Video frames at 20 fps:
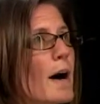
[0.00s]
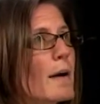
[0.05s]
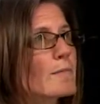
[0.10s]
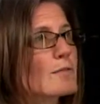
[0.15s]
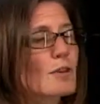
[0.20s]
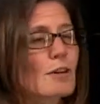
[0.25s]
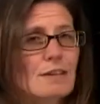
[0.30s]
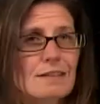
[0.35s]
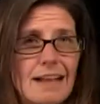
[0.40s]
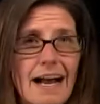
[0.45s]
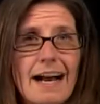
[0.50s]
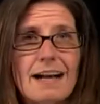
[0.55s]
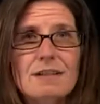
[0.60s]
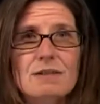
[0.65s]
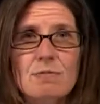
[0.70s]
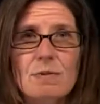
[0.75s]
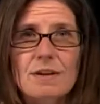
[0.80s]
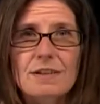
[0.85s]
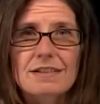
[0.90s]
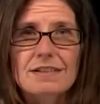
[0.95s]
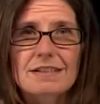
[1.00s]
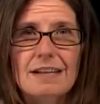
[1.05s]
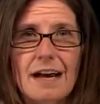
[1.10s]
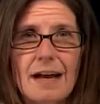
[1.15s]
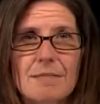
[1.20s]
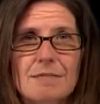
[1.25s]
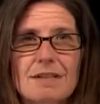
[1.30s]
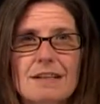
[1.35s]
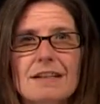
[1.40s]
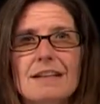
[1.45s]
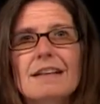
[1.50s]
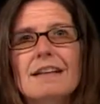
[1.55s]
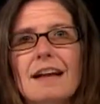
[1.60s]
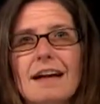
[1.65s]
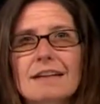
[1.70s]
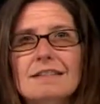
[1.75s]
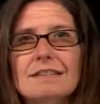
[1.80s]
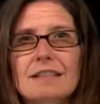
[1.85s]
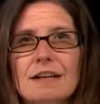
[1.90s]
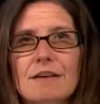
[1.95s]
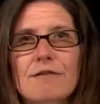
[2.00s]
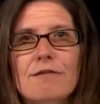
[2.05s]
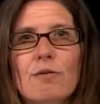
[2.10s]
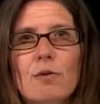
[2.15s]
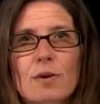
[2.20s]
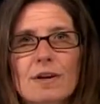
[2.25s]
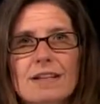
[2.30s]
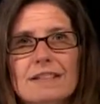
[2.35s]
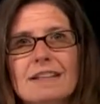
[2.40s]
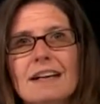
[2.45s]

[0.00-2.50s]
during Laswell's times in the 1940s,